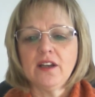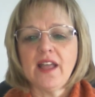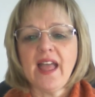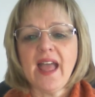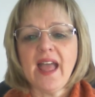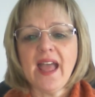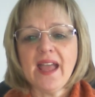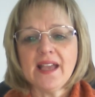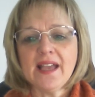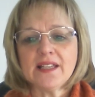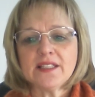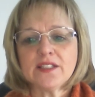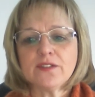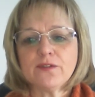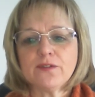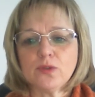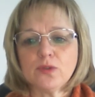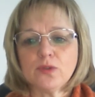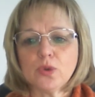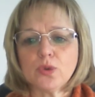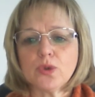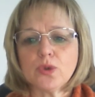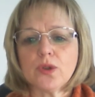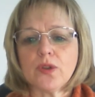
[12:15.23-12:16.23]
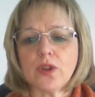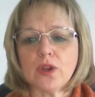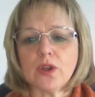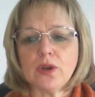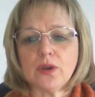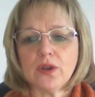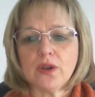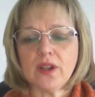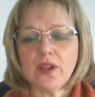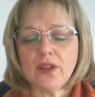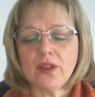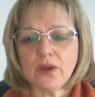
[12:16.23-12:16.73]
as for
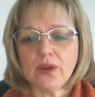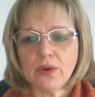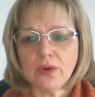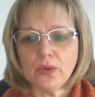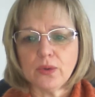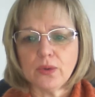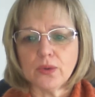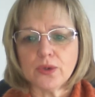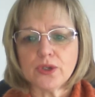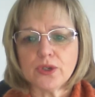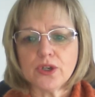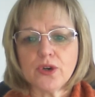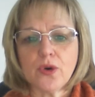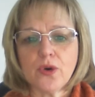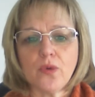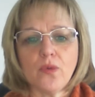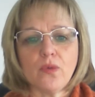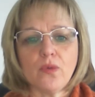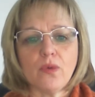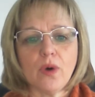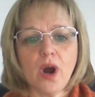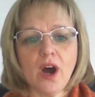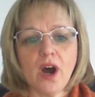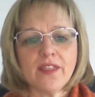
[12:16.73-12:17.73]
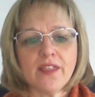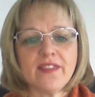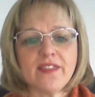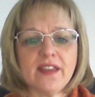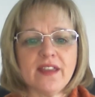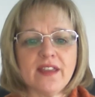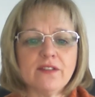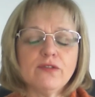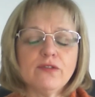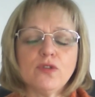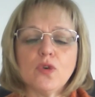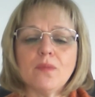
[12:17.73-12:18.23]
the, the Lord, rather
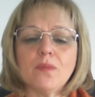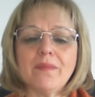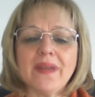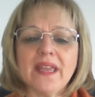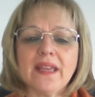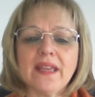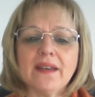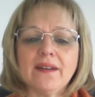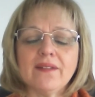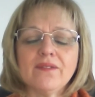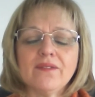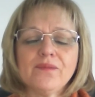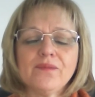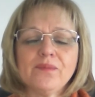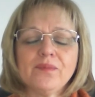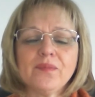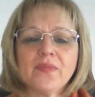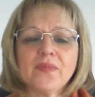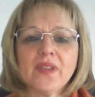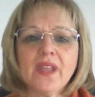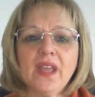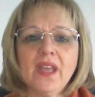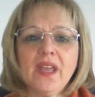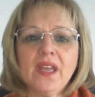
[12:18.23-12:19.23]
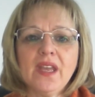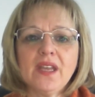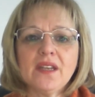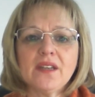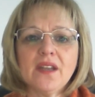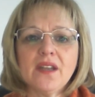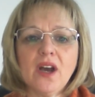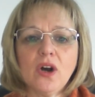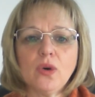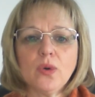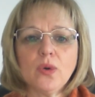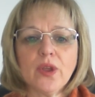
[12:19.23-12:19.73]
than for men.
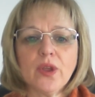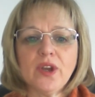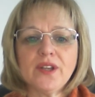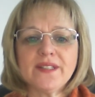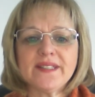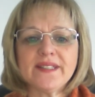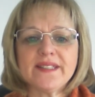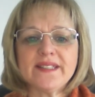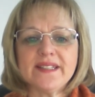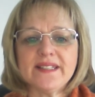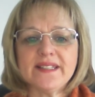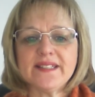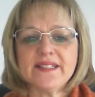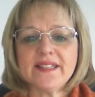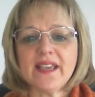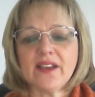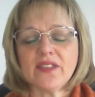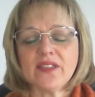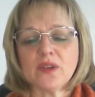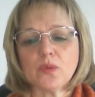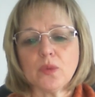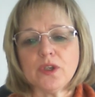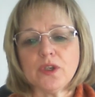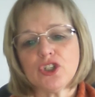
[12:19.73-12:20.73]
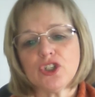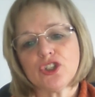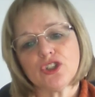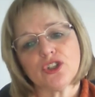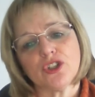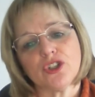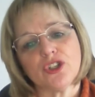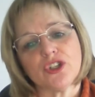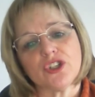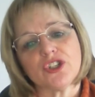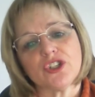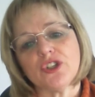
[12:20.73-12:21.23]
Now, although it says here that we
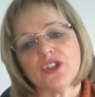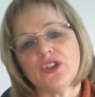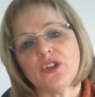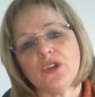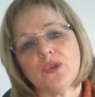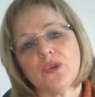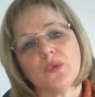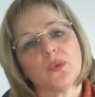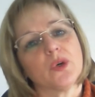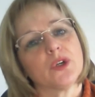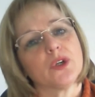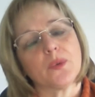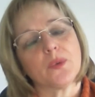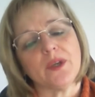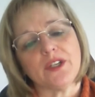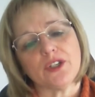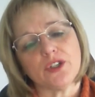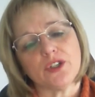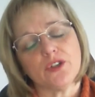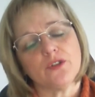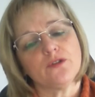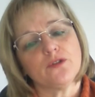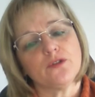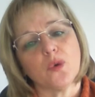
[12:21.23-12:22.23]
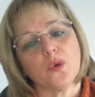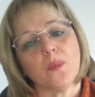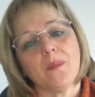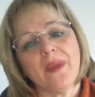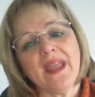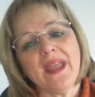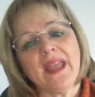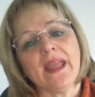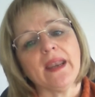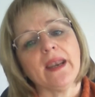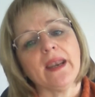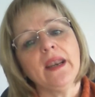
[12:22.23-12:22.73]
shouldn't do what we do for
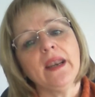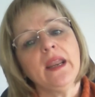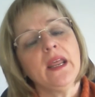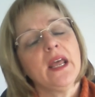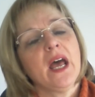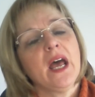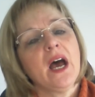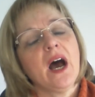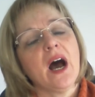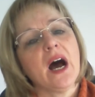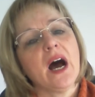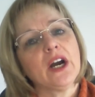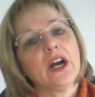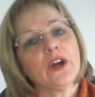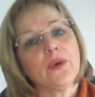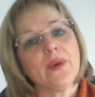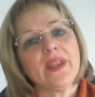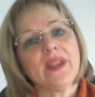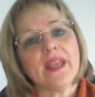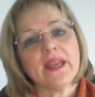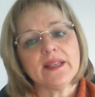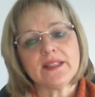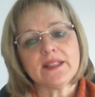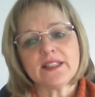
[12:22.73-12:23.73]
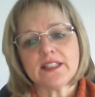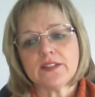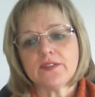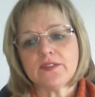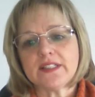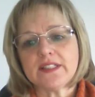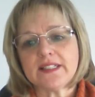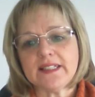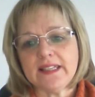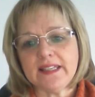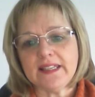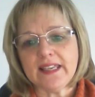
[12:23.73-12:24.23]
men, our
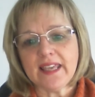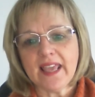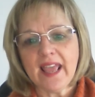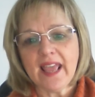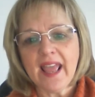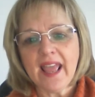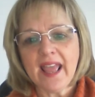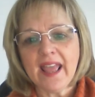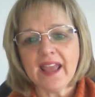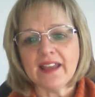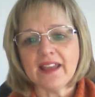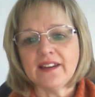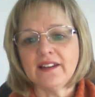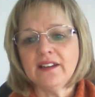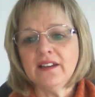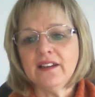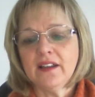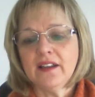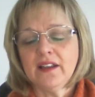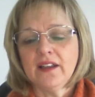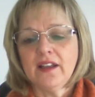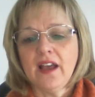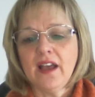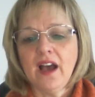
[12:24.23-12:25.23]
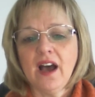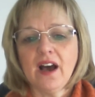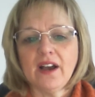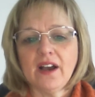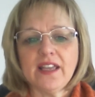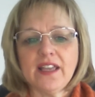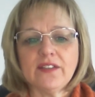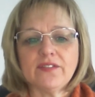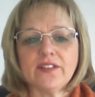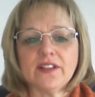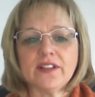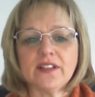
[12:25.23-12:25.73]
creativity can,
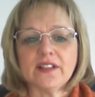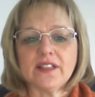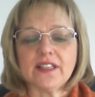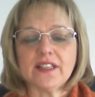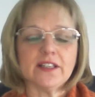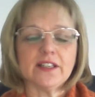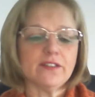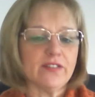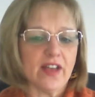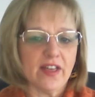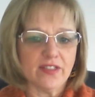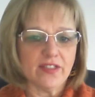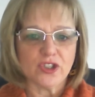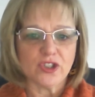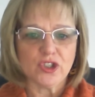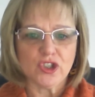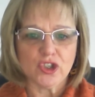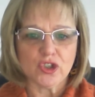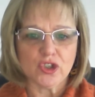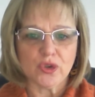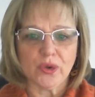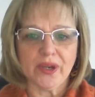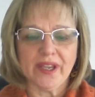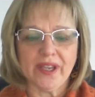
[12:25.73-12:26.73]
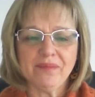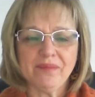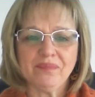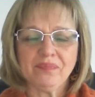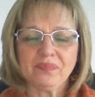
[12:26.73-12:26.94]
however, give others joy.